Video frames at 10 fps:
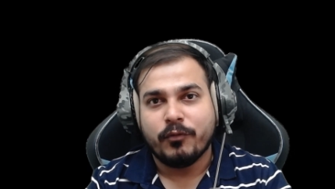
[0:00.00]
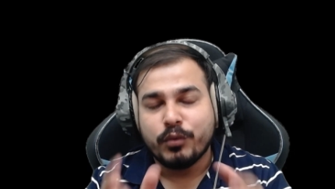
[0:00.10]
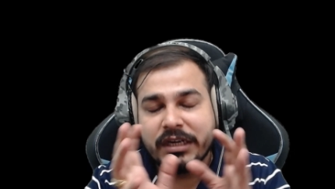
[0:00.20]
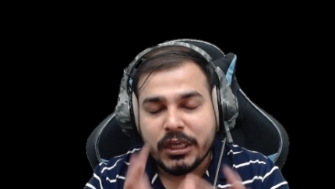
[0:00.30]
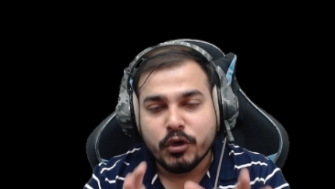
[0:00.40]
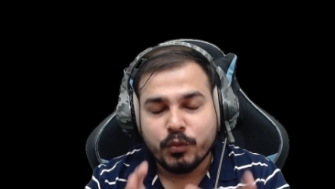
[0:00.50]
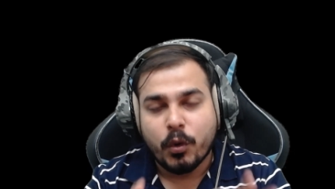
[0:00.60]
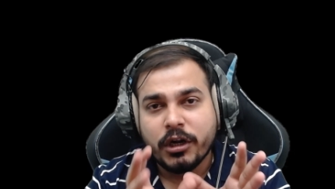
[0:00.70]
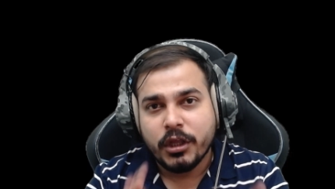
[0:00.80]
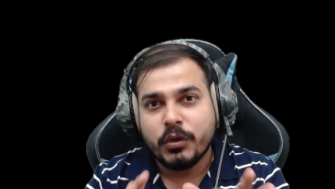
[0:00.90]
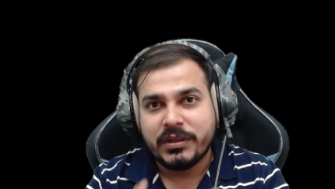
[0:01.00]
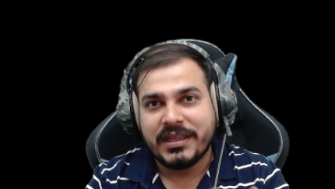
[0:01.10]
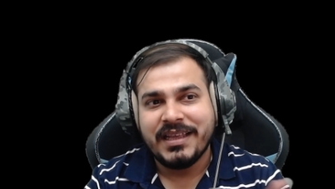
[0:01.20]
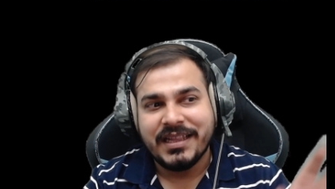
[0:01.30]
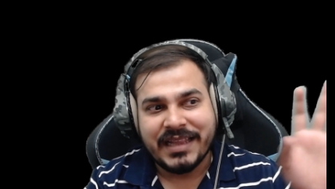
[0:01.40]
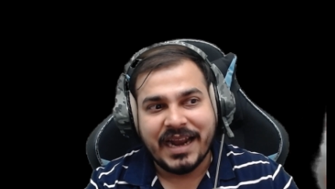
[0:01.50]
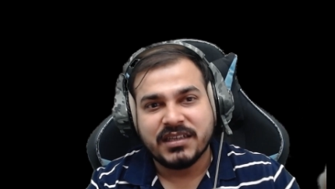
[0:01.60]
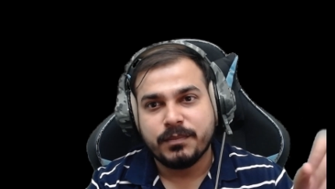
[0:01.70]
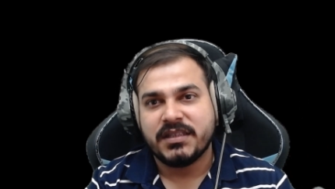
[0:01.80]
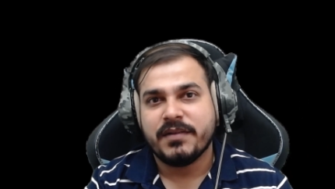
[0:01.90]
What do you think in that
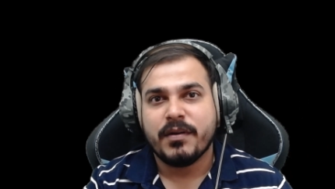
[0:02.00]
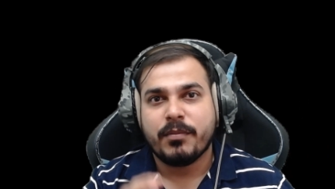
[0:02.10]
specific